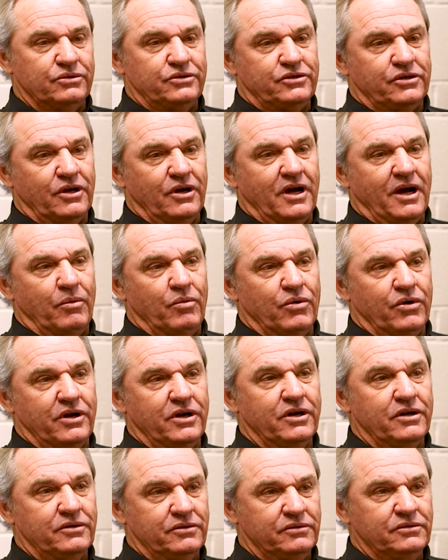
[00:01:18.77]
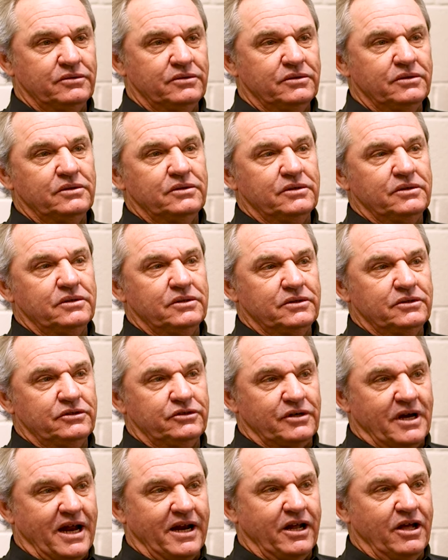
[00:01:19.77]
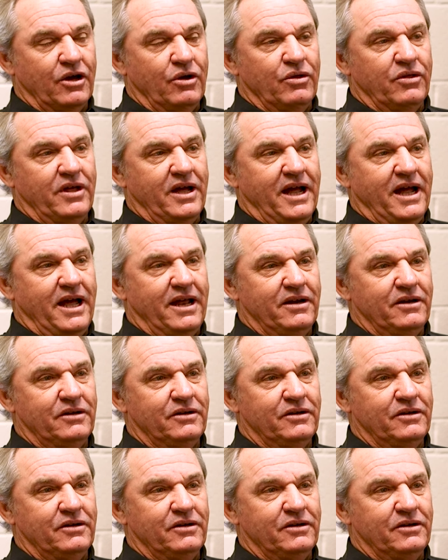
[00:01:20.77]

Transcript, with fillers: so I wanted to try to go to that.